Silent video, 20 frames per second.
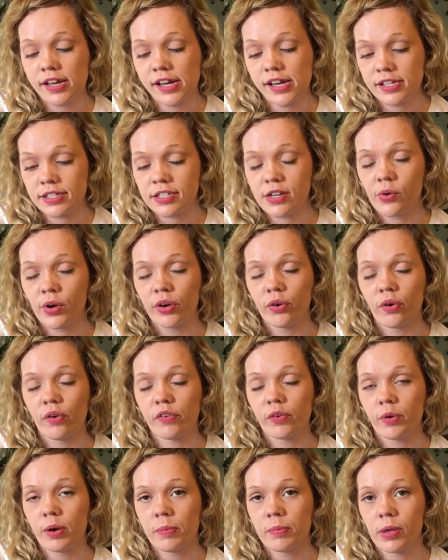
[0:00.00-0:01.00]
is going to
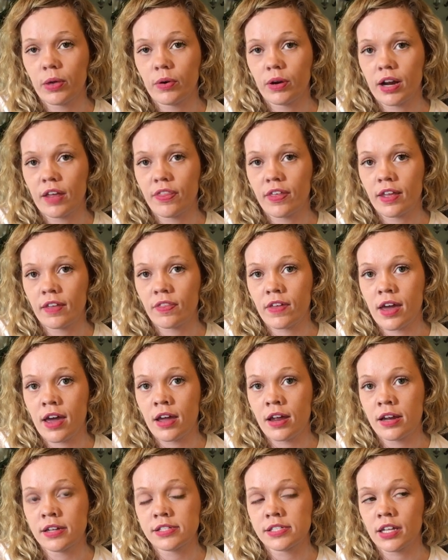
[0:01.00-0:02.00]
overwhelm you. And I think
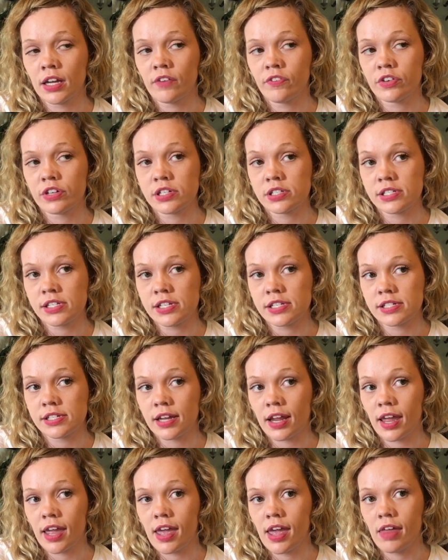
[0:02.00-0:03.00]
that instead of
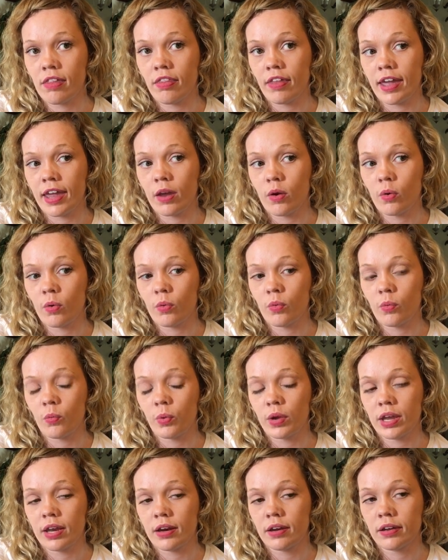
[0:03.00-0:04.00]
resisting it, like
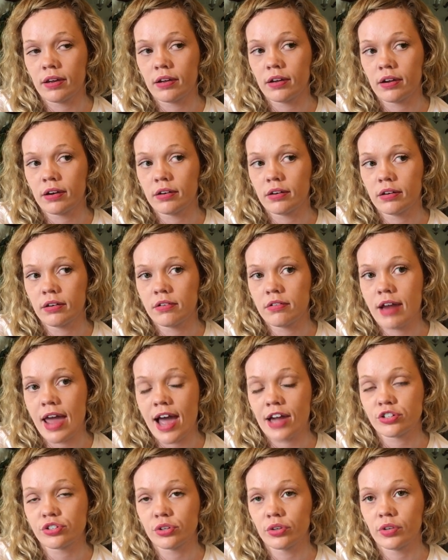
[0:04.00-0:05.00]
we
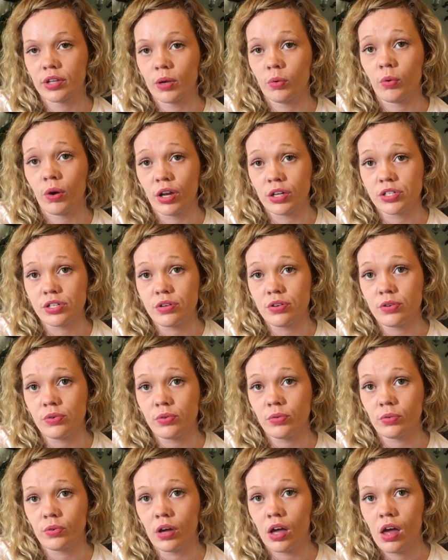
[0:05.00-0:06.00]
naturally want
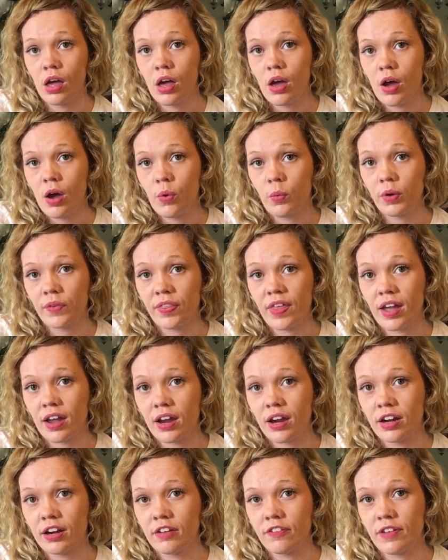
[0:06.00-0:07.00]
to with that
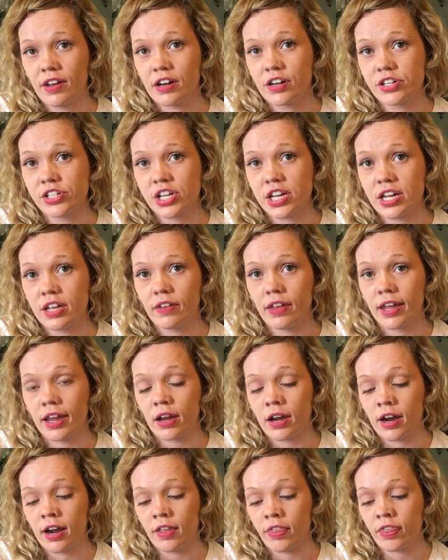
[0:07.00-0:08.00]
kind of energy,
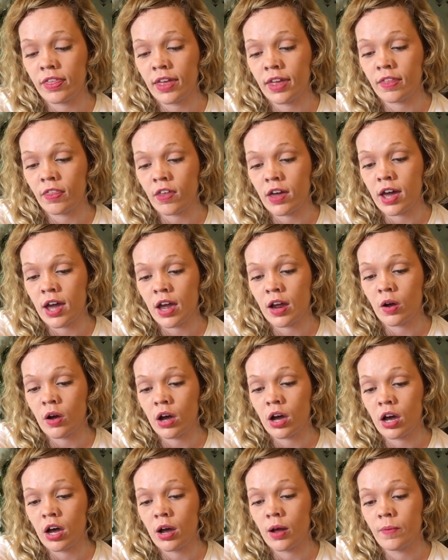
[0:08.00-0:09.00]
like I think
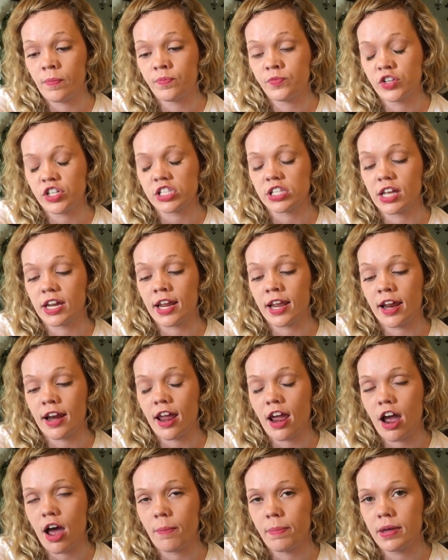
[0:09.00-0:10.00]
that just letting it
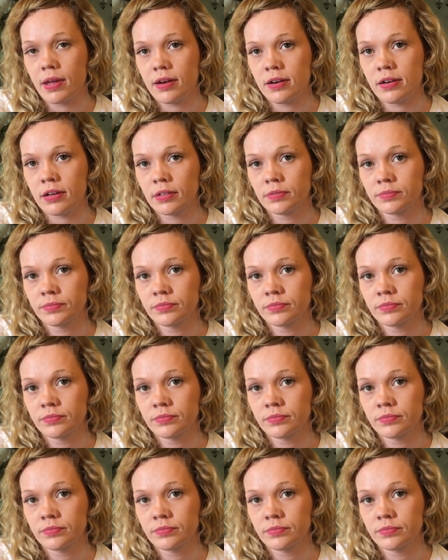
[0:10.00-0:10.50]
happen